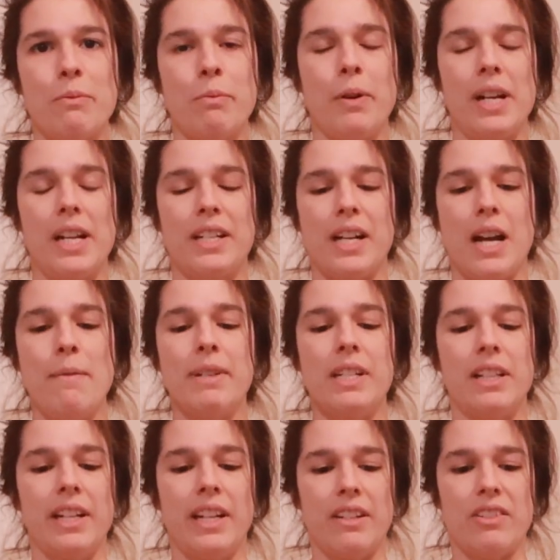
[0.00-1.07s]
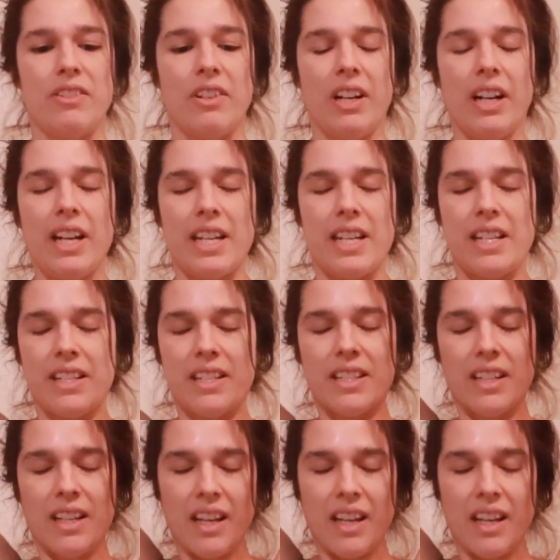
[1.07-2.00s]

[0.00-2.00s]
point in time until I get stronger is